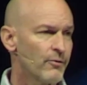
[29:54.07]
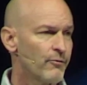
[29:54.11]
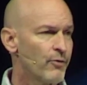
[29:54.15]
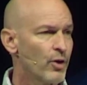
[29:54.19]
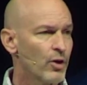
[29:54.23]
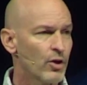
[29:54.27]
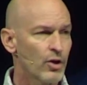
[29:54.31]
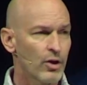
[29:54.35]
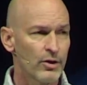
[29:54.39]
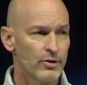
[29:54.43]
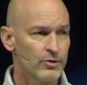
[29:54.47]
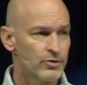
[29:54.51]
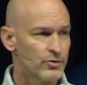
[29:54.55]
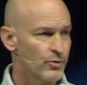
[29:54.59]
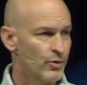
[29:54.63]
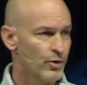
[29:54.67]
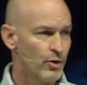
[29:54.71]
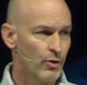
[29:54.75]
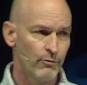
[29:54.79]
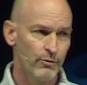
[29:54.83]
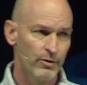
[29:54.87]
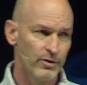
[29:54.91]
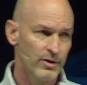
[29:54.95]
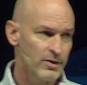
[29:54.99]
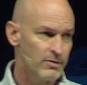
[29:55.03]
of our
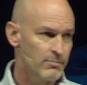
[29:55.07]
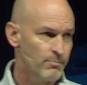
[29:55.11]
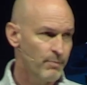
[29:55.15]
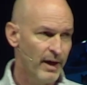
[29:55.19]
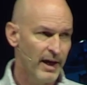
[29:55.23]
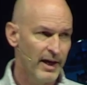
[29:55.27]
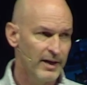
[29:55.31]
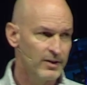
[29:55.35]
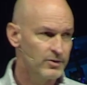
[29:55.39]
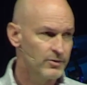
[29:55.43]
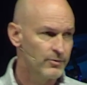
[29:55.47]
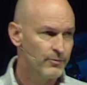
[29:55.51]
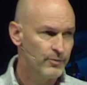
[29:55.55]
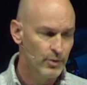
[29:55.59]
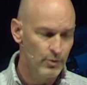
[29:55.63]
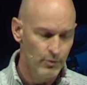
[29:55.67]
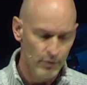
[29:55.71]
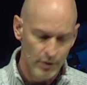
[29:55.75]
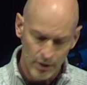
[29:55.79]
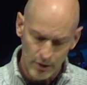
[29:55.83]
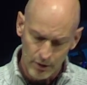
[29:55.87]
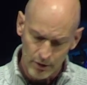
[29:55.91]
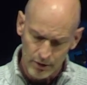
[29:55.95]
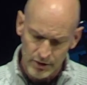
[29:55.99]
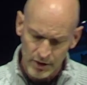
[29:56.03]
country over these past few
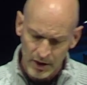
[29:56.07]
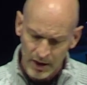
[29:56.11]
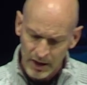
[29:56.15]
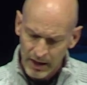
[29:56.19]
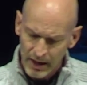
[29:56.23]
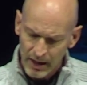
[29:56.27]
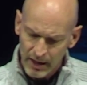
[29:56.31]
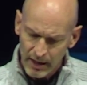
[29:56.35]
years,